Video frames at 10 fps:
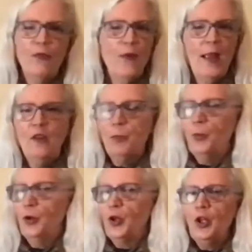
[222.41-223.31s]

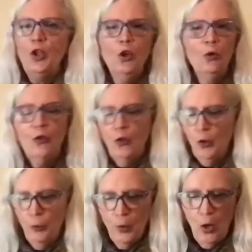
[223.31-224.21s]
Facebook,
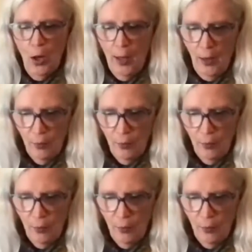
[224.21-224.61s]
YouTube, we're all